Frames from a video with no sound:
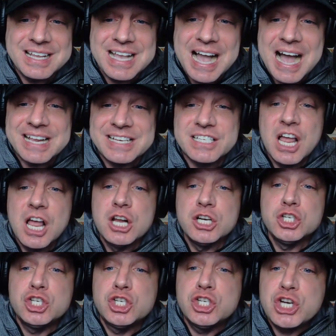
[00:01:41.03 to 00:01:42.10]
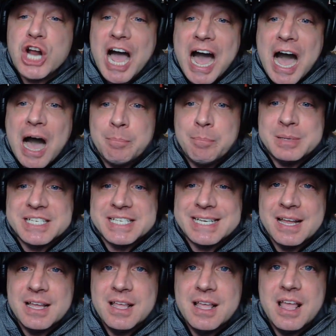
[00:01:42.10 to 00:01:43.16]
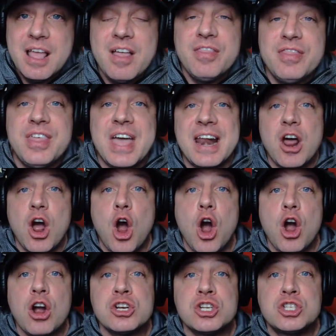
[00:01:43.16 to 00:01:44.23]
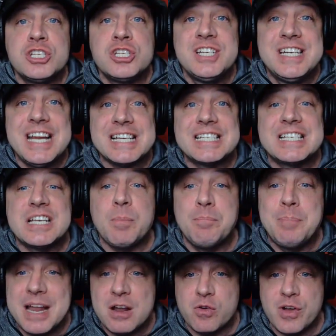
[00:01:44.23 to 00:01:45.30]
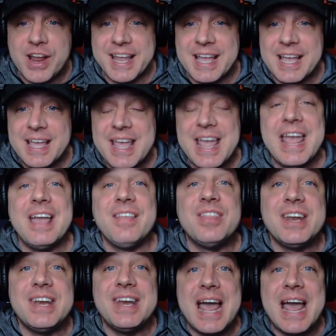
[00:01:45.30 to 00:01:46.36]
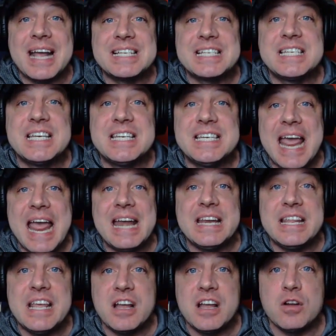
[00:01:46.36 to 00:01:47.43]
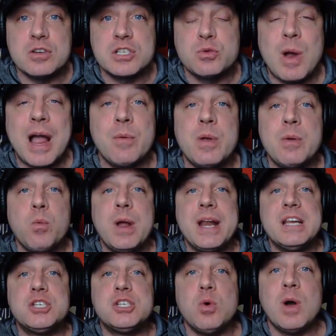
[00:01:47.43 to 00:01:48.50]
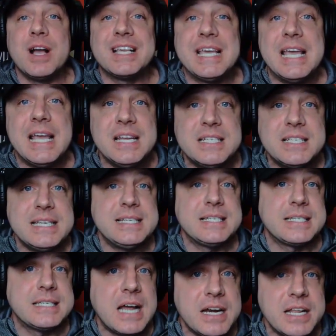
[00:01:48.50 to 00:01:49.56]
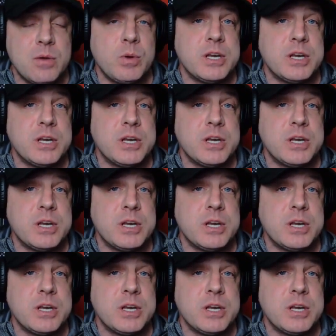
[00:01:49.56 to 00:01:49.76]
Guys, jobs that are disappearing in the next 10 years, right? We went into McKinsey study.